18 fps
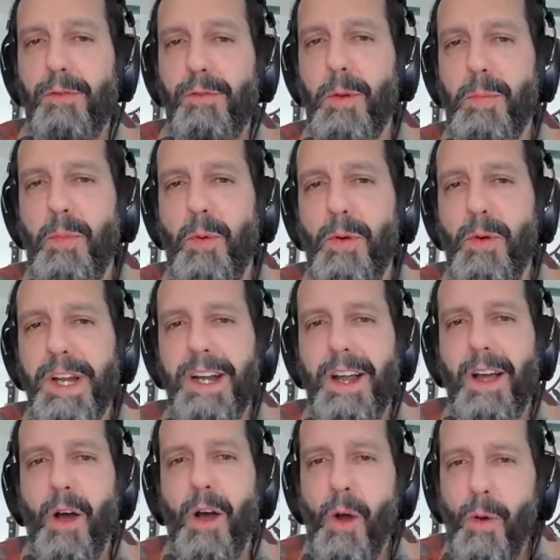
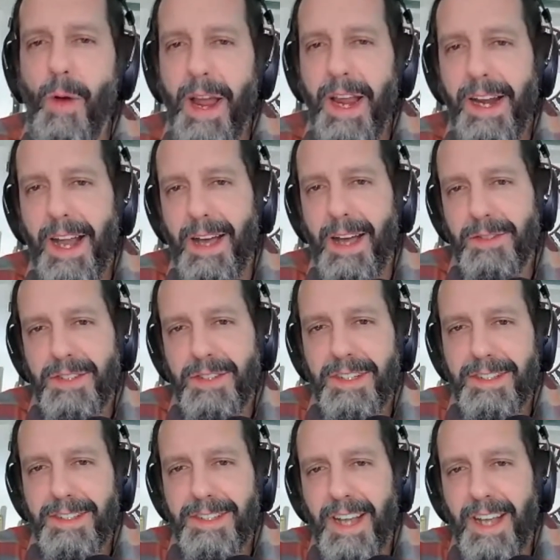4.08
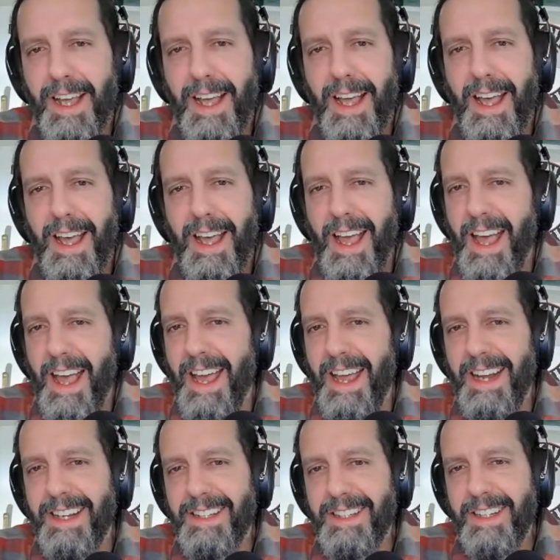ounces.
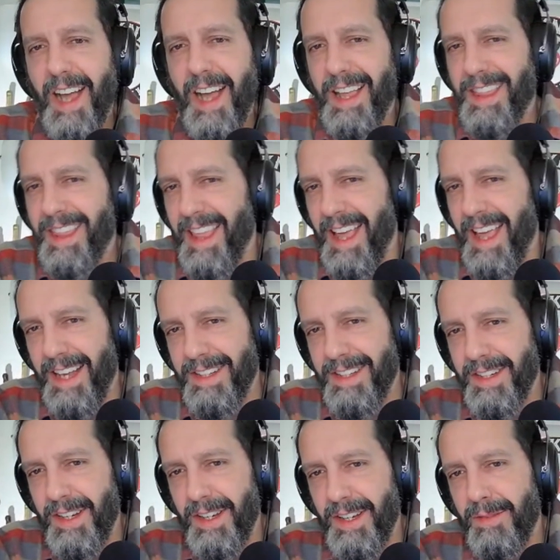And it's got that
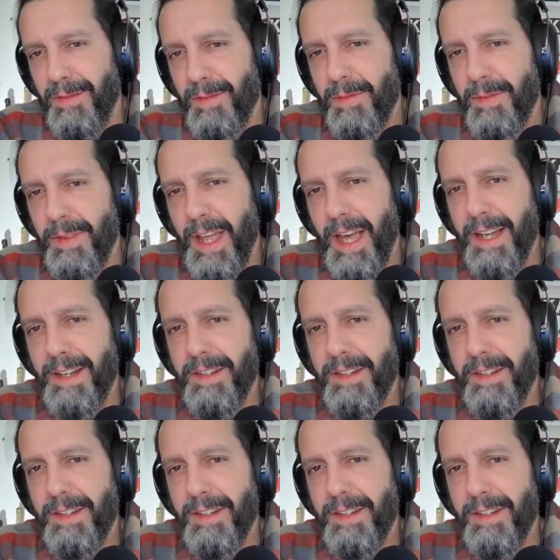uh, that